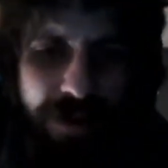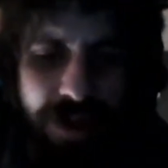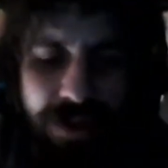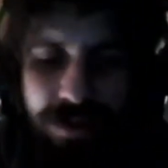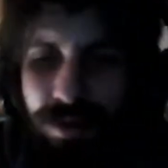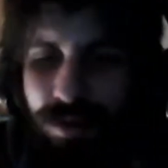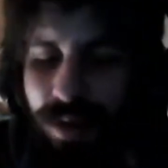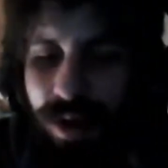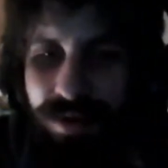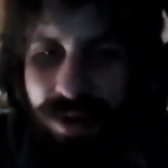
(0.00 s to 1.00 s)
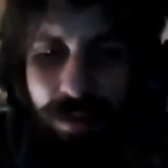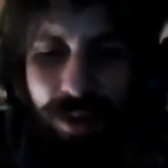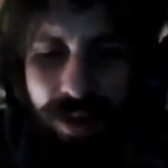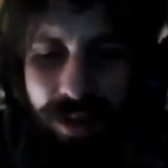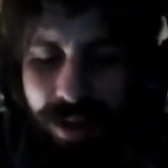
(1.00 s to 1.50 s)
King too much. I
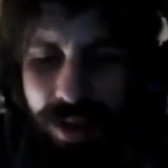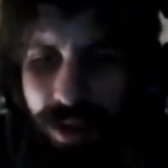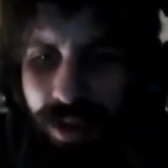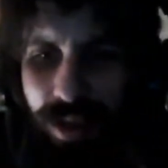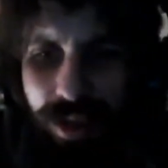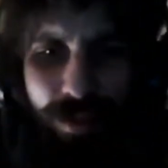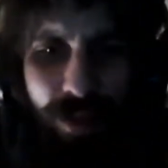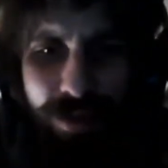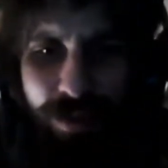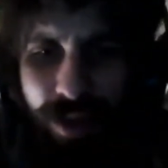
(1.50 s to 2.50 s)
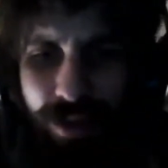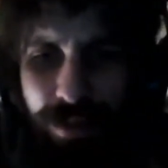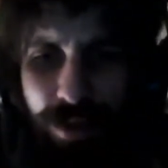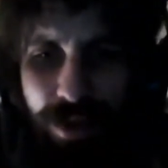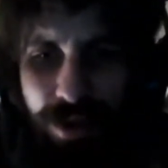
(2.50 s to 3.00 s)
mean, he was one of the
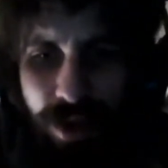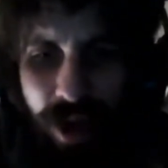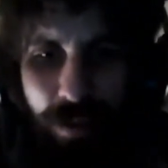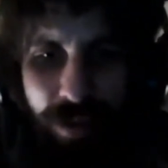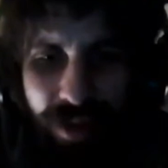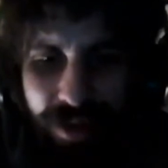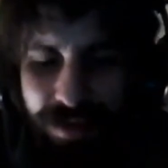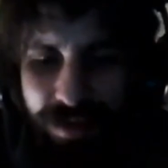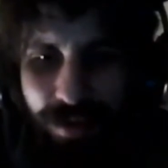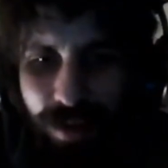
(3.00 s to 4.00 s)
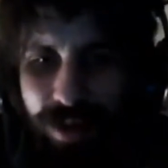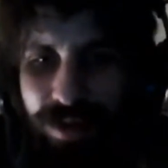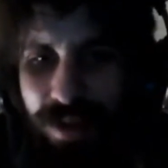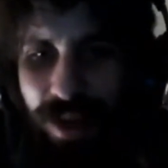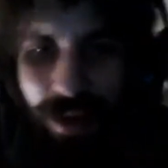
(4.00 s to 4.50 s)
few good communists. Well, he
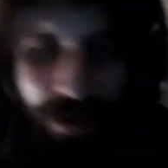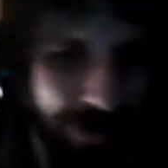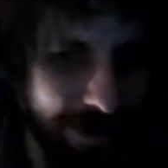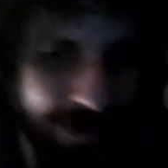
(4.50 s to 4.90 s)
is now.